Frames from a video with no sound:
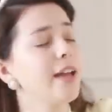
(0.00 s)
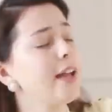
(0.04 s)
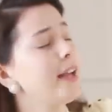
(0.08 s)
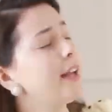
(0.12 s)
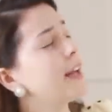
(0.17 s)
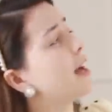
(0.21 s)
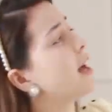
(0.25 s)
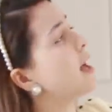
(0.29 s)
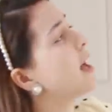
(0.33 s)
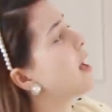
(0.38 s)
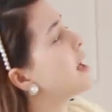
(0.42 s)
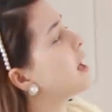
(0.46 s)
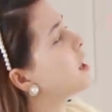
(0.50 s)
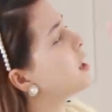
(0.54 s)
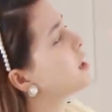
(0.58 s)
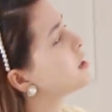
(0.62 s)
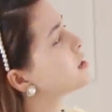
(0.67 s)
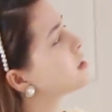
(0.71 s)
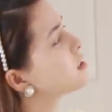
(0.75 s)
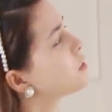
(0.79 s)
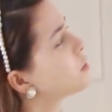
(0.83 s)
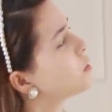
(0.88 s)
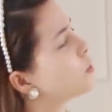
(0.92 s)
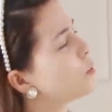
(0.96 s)
Hey
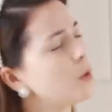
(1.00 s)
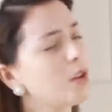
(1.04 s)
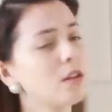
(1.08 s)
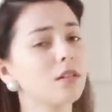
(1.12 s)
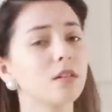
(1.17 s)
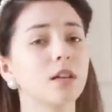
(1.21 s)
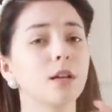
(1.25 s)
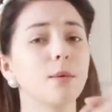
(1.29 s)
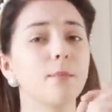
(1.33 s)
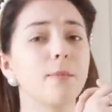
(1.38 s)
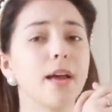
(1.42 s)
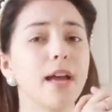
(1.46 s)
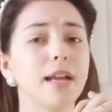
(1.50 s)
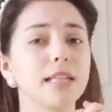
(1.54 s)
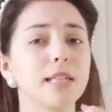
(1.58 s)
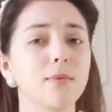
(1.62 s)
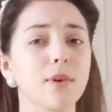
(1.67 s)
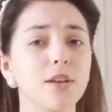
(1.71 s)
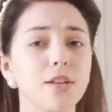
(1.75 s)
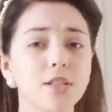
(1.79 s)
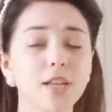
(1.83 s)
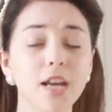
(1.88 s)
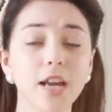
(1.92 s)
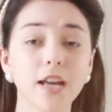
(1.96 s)
guys, welcome back to
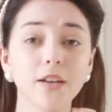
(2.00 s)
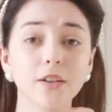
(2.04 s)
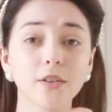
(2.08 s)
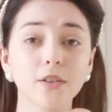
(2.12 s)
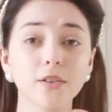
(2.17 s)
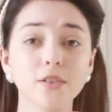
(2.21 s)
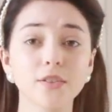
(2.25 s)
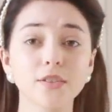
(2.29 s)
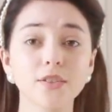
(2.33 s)
my channel.